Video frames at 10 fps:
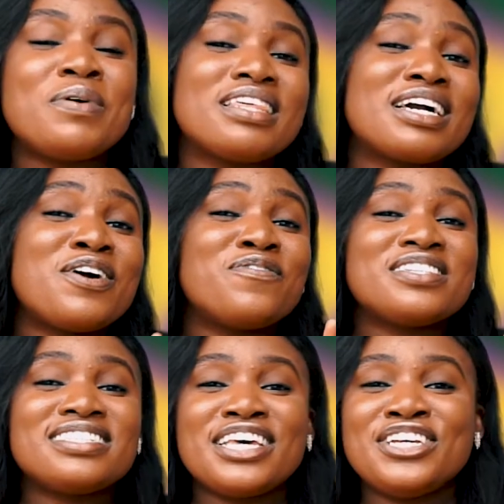but the
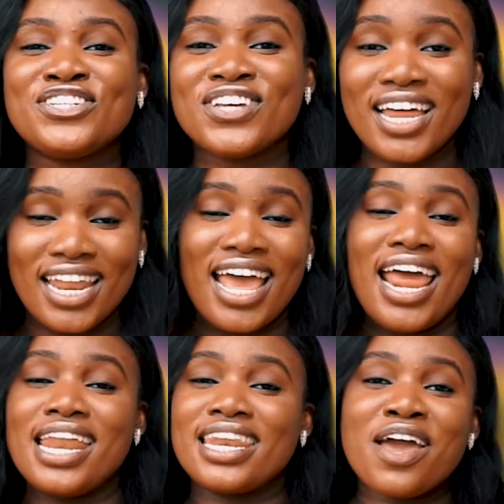conversation
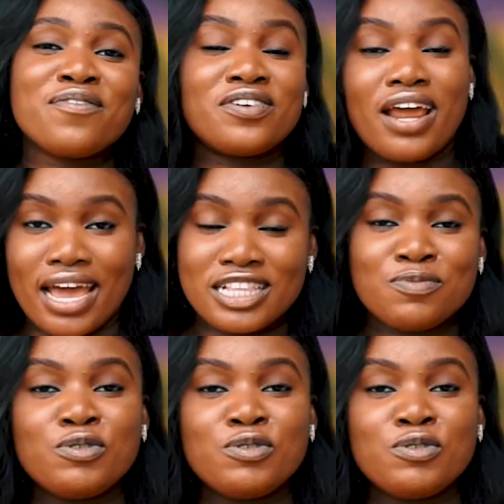never ends.